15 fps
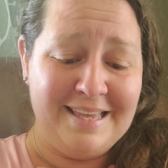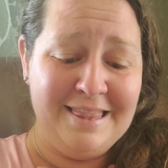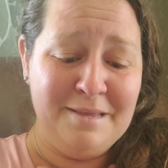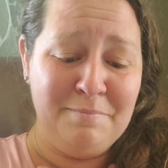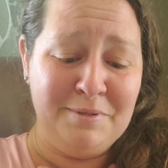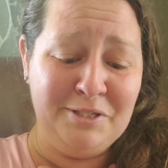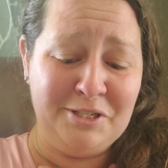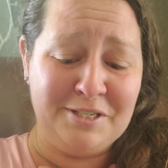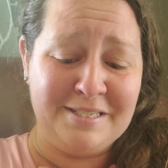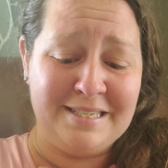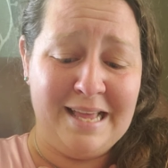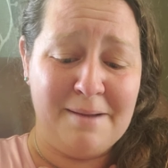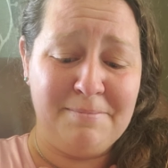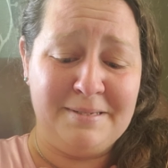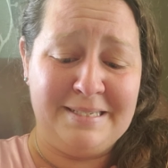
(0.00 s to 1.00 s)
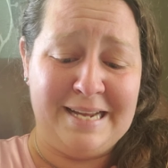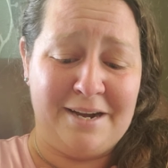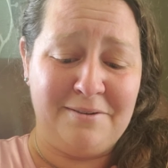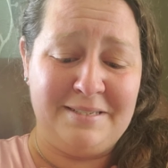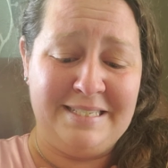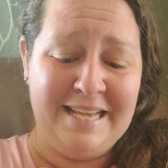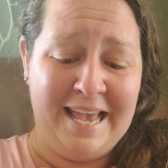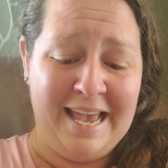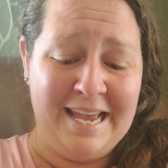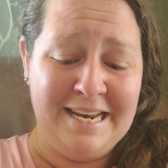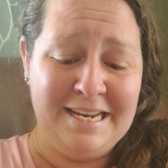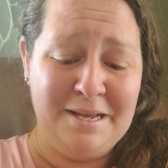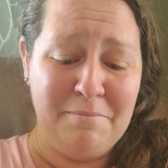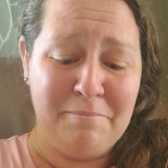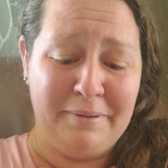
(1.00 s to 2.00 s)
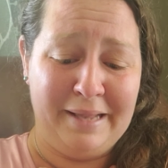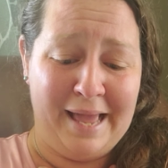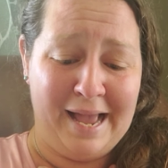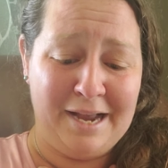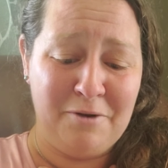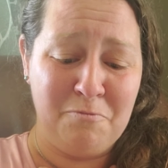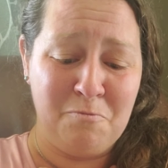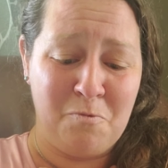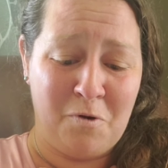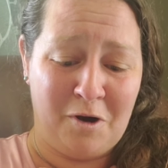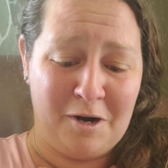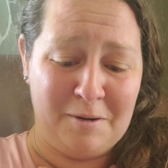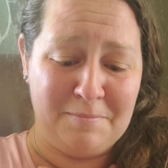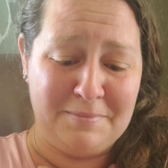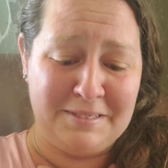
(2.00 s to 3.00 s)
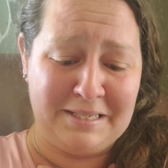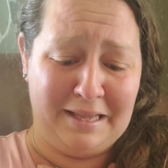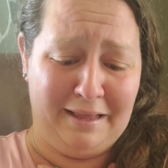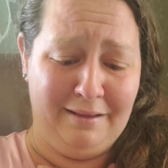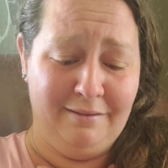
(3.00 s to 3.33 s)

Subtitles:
The butcher slapped down 10 black worms,